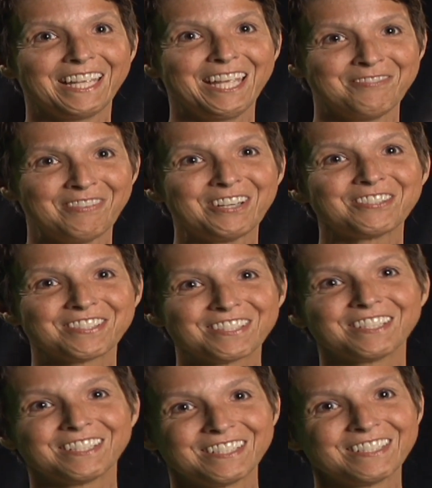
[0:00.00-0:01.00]
came out to
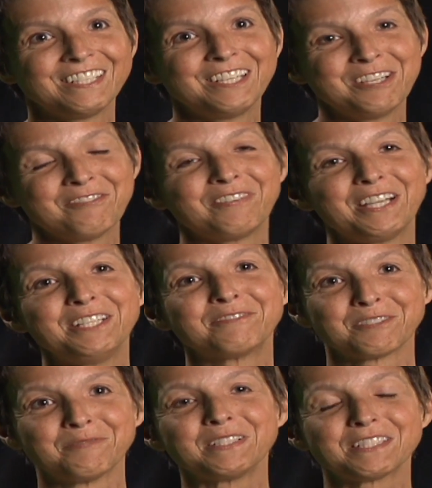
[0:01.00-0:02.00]
the waiting
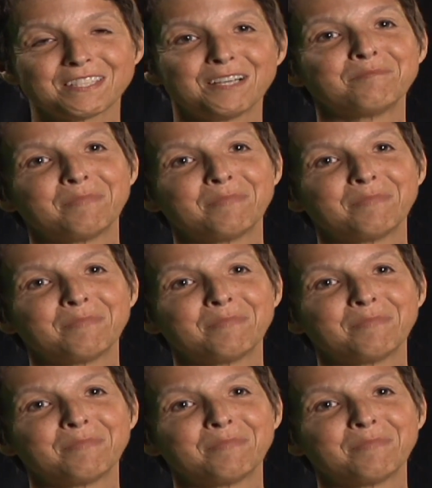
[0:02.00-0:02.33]
room and saw